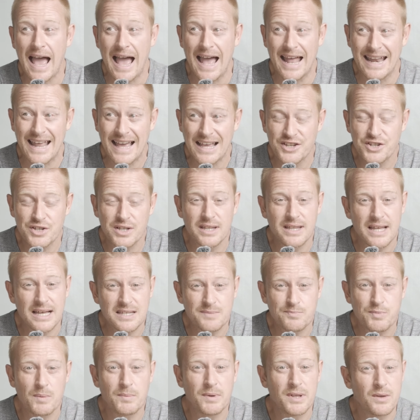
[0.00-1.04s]
And actually,
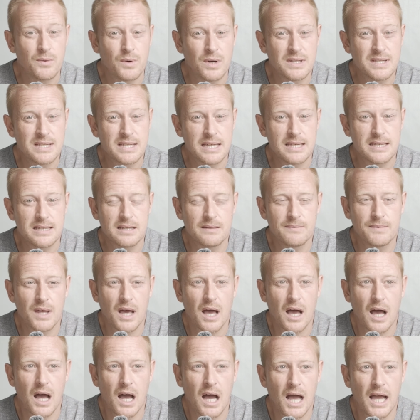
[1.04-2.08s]
that's probably the one system
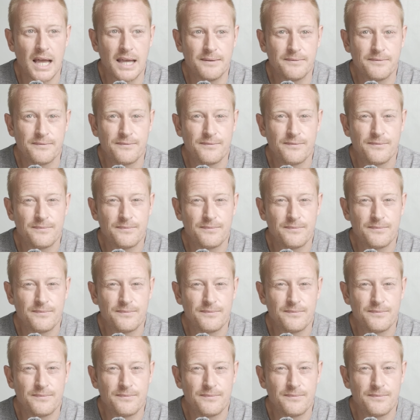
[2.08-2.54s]
that I